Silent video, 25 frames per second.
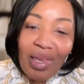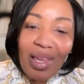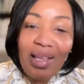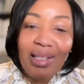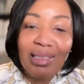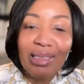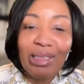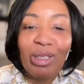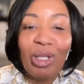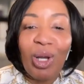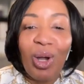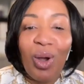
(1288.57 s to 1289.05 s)

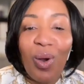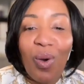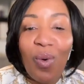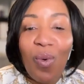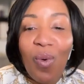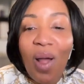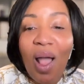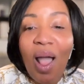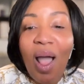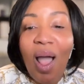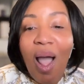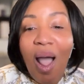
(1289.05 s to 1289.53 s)
So
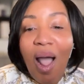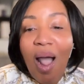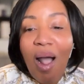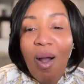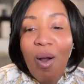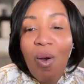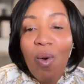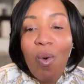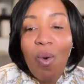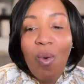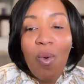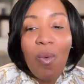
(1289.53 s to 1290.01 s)

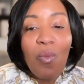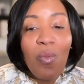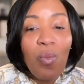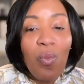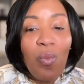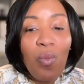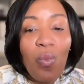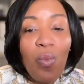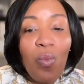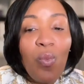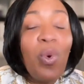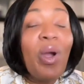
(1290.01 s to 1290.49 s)

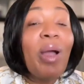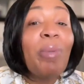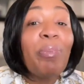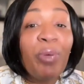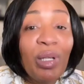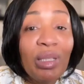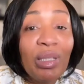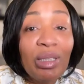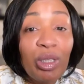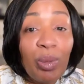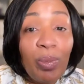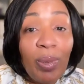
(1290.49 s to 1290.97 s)
what
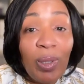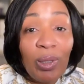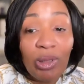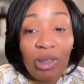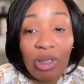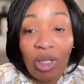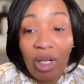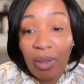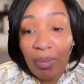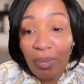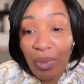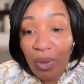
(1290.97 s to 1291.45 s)
principles
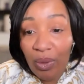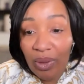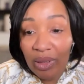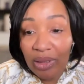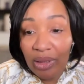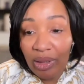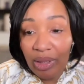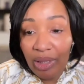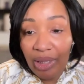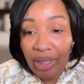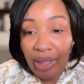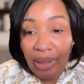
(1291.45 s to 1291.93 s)
are
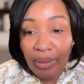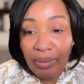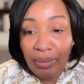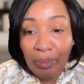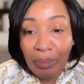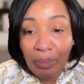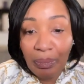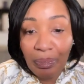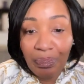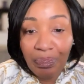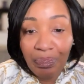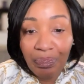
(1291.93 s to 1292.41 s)
important to you?
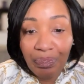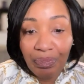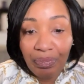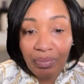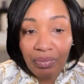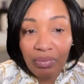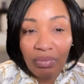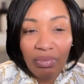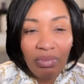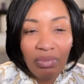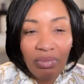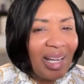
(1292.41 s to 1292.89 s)

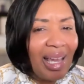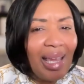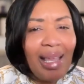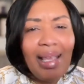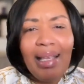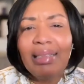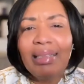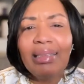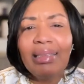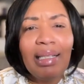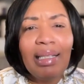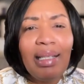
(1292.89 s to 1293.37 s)

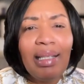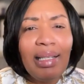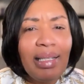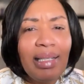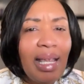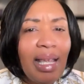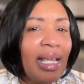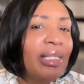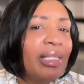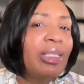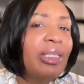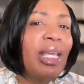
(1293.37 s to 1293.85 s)
Is
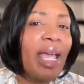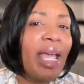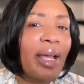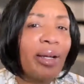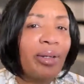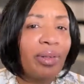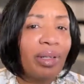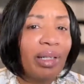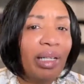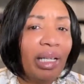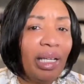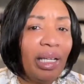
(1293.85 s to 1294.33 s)
it
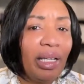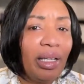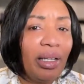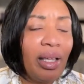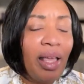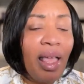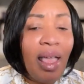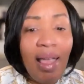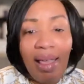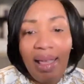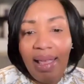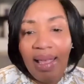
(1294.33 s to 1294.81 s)
integrity?
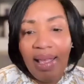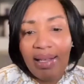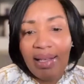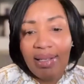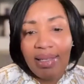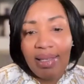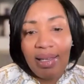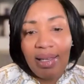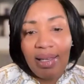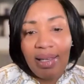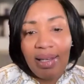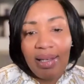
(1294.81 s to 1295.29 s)

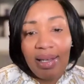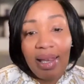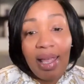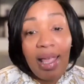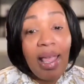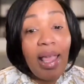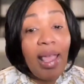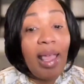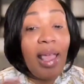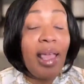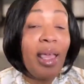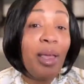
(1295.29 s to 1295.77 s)
Is it
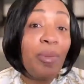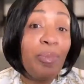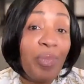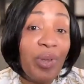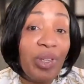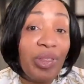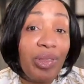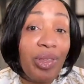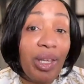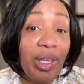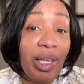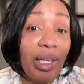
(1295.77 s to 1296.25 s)

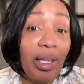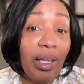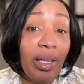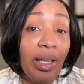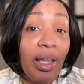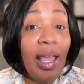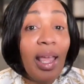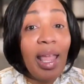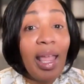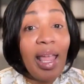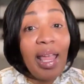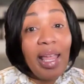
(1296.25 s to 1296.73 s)
empathy,
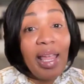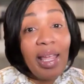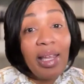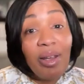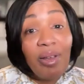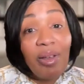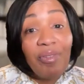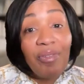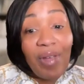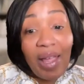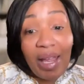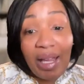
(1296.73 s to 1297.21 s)

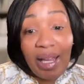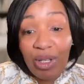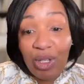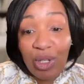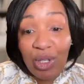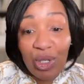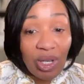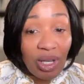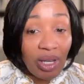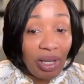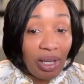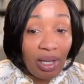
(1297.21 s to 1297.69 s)

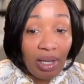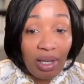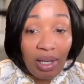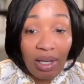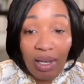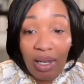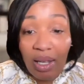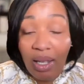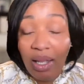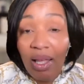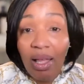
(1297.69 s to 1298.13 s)
innovation,